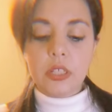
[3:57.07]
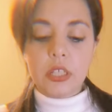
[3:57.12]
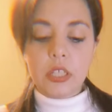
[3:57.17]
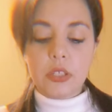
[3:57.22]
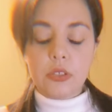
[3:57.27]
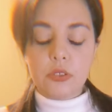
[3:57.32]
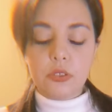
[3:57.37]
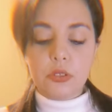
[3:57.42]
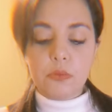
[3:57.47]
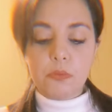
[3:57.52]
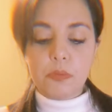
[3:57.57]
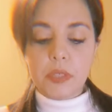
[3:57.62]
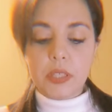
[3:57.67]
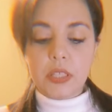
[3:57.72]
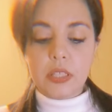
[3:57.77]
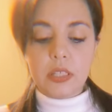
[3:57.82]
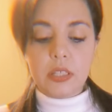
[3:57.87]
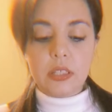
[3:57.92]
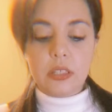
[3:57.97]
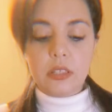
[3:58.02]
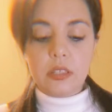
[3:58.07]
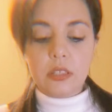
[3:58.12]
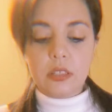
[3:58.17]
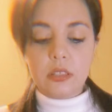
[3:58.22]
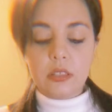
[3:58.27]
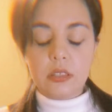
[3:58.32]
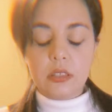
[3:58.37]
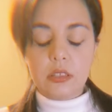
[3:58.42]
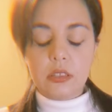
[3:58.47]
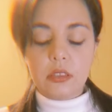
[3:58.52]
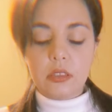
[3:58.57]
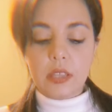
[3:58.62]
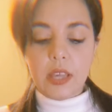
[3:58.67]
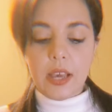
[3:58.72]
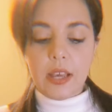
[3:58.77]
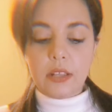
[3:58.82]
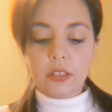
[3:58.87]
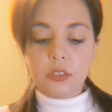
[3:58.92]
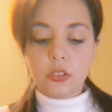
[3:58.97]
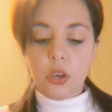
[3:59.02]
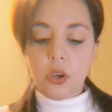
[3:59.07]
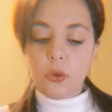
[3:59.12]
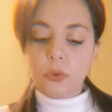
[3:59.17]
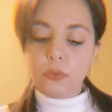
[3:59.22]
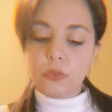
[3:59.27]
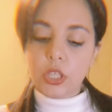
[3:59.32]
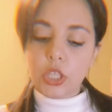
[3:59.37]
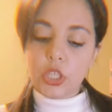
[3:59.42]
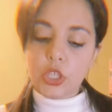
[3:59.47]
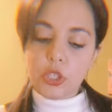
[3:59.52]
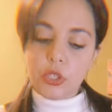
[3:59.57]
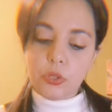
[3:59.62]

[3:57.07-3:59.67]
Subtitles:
It could be that not only